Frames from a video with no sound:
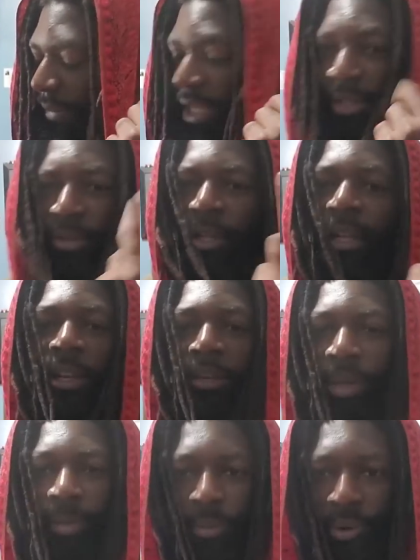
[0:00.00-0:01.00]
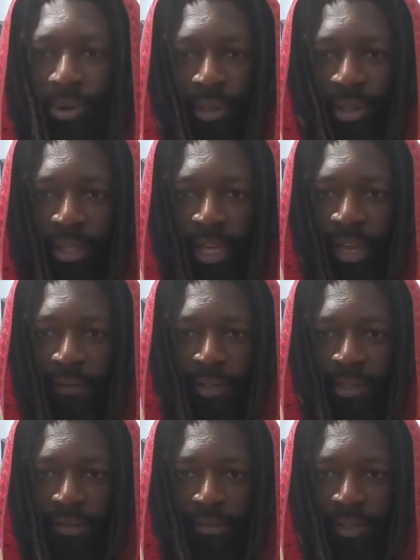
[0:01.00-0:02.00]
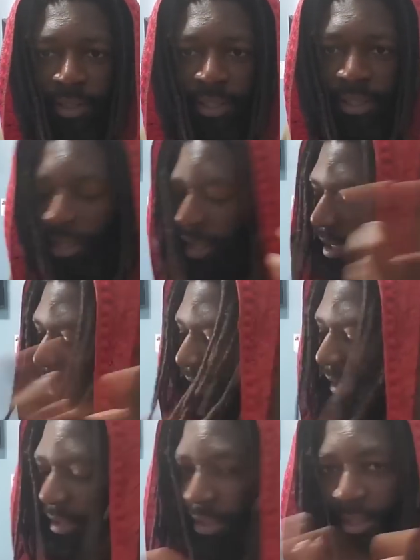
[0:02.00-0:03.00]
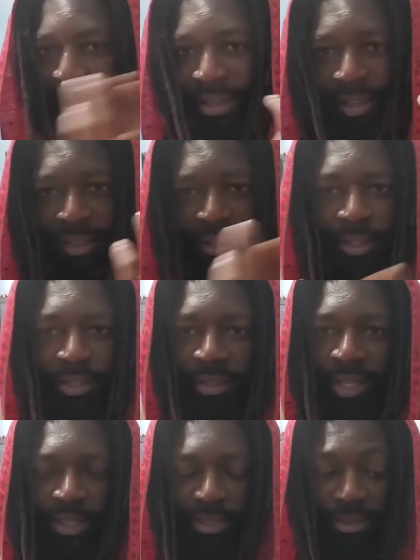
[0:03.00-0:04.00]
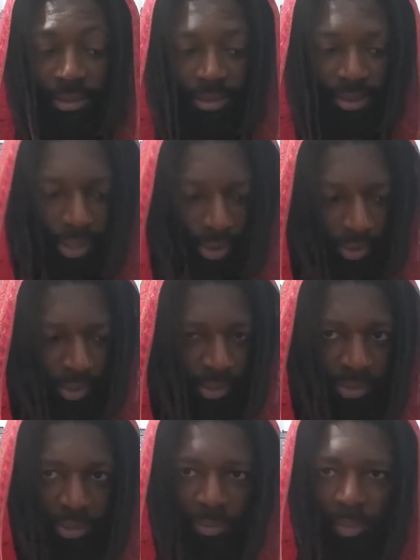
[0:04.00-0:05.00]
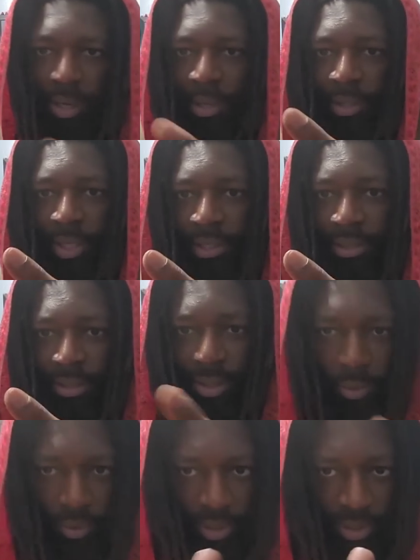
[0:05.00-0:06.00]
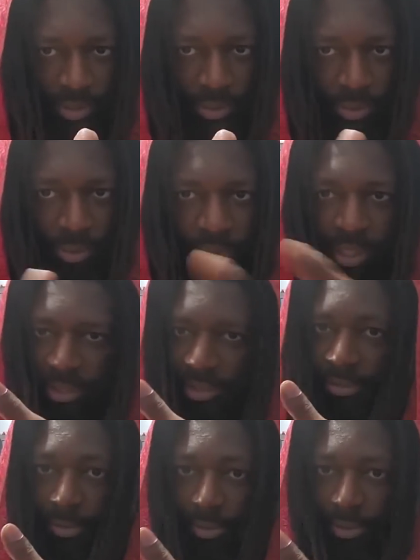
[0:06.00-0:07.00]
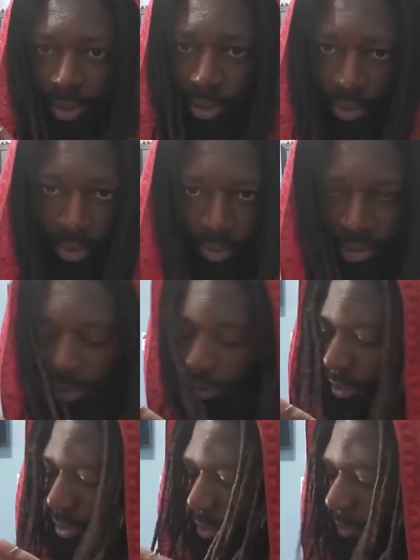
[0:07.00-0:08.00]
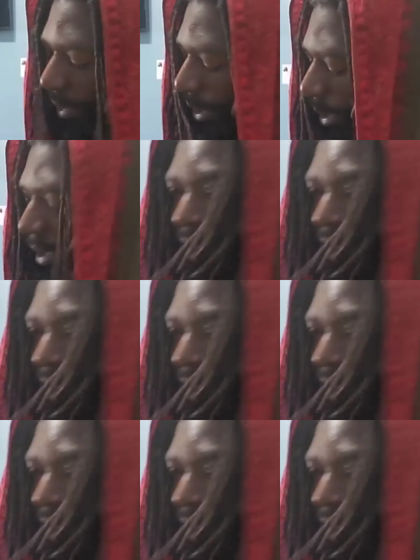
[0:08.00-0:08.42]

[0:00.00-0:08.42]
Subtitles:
a little bit more than the average civilian, not, you know, not just going to the mall, not just going to school, not just going to work at home.